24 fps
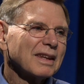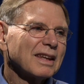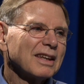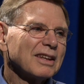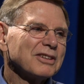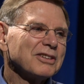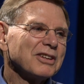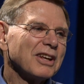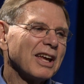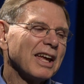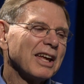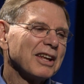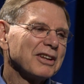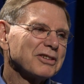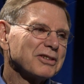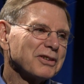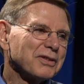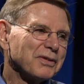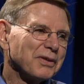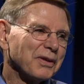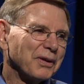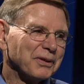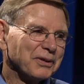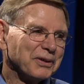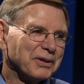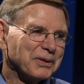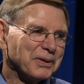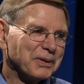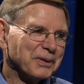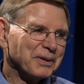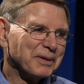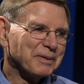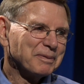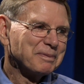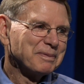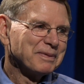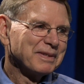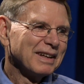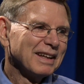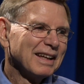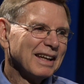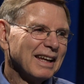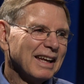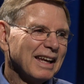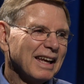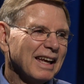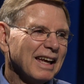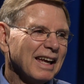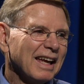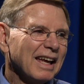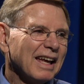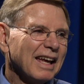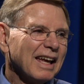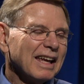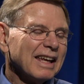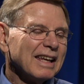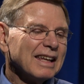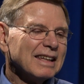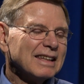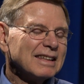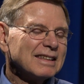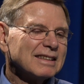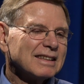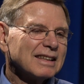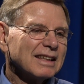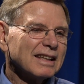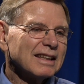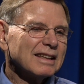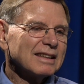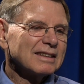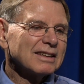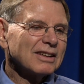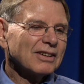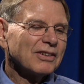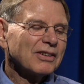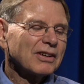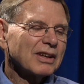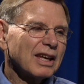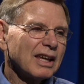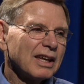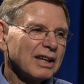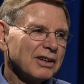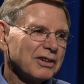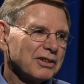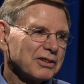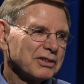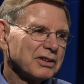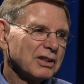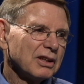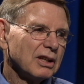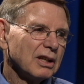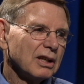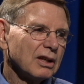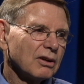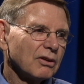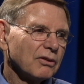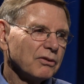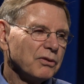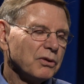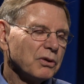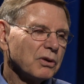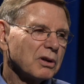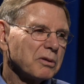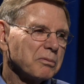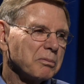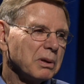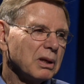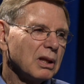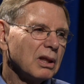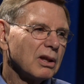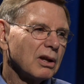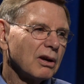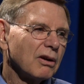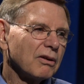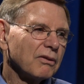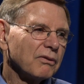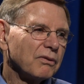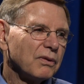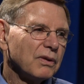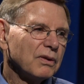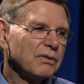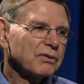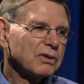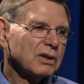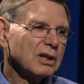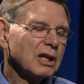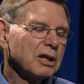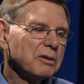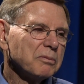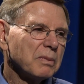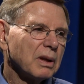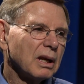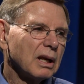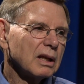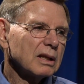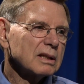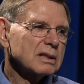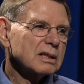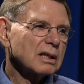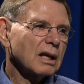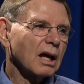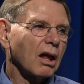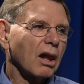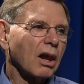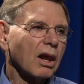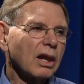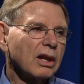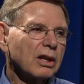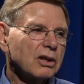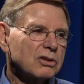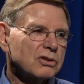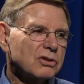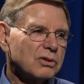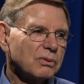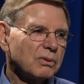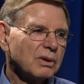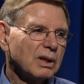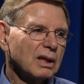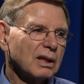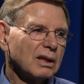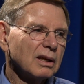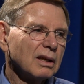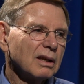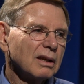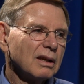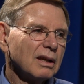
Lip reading: She hands the phone to him. He says, okay, here's the deal. If you can be there in 15 minutes, I'll let you in.